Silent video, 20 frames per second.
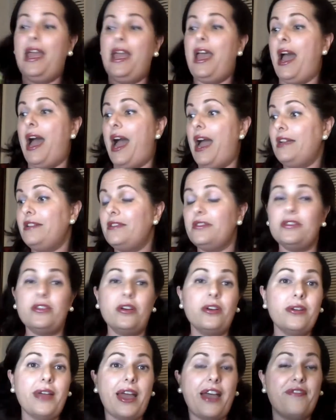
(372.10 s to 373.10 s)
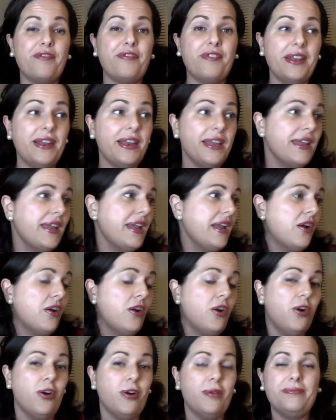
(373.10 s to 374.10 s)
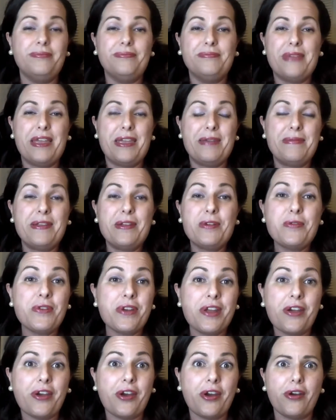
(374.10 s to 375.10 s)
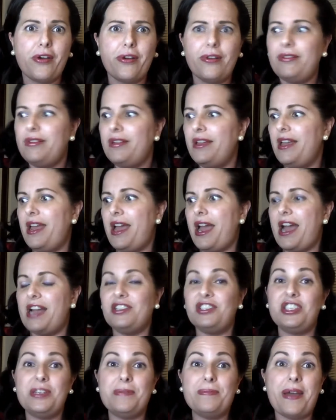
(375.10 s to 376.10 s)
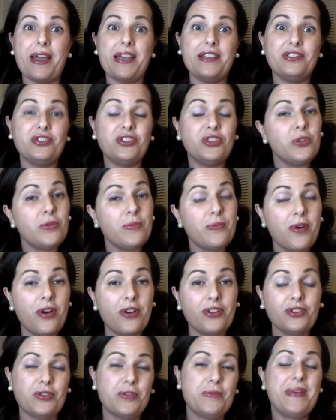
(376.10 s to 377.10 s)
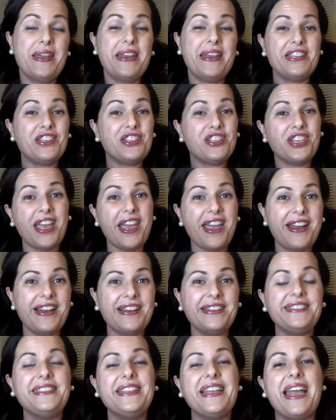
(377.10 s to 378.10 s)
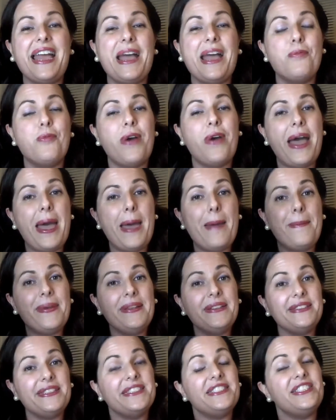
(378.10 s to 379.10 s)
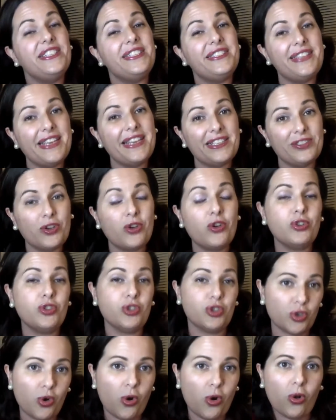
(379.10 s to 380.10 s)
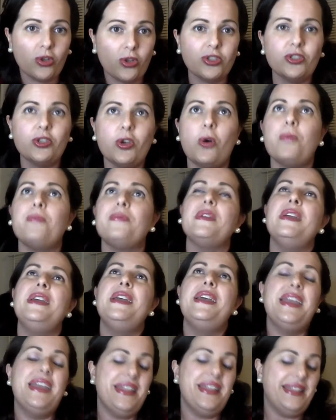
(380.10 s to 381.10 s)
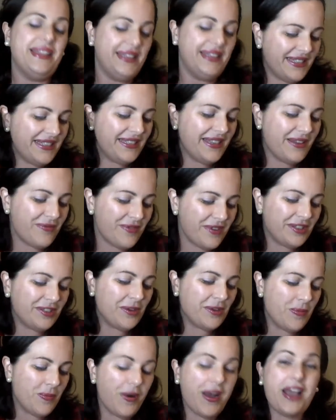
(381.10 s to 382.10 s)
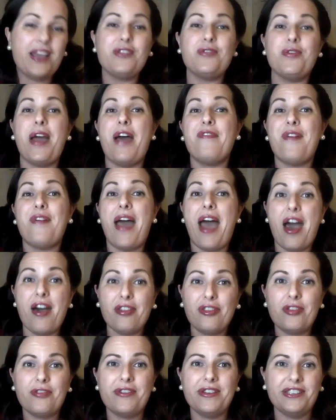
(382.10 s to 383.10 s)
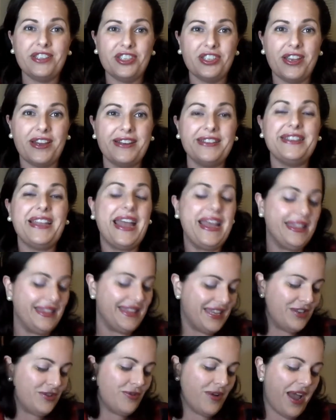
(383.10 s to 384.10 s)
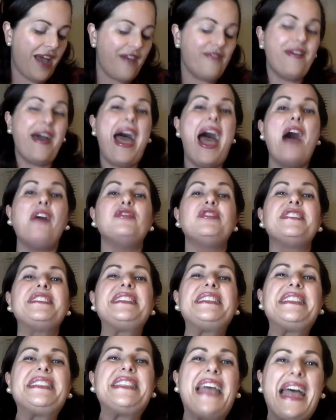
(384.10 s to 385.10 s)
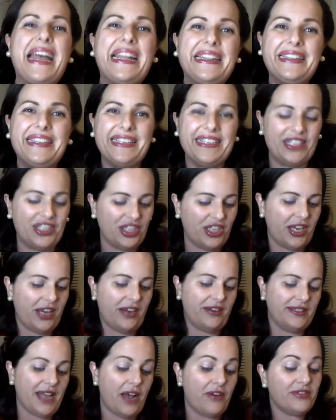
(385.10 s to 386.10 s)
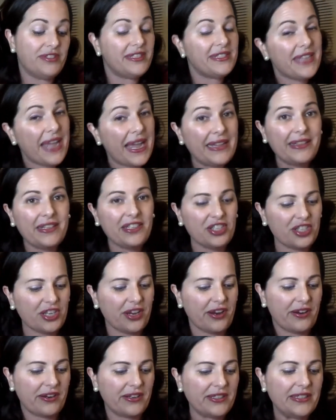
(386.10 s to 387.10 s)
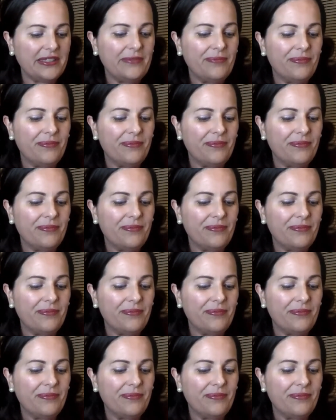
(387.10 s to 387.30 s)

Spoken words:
I don't know, a villain can come, maybe Luna Girl, and she buys too many shares, and what happens? And she takes control. So this is the reason why you have authorized shares and then you have outstanding shares. Outstanding shares,